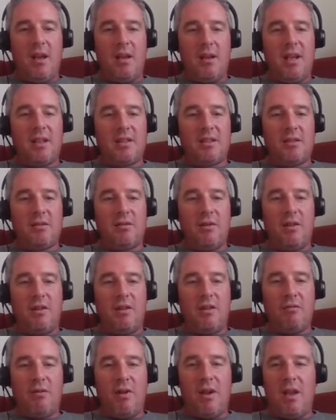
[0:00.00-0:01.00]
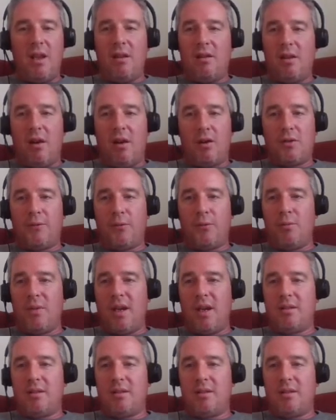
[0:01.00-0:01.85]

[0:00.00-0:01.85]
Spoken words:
Category 3 are large format